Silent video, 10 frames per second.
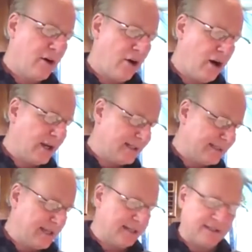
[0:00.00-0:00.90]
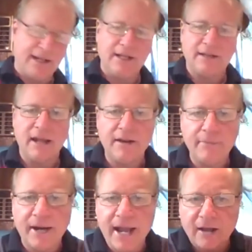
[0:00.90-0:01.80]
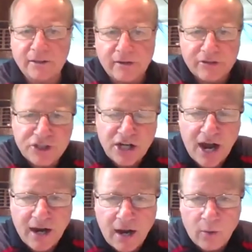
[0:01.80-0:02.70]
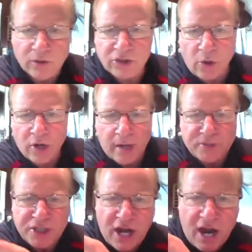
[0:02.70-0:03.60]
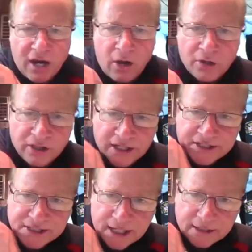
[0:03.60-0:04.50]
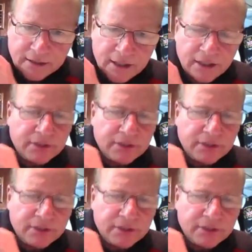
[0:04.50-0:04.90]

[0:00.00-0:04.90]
August 16th, anybody out there in Chicago? What's going up, Chicago? You listening?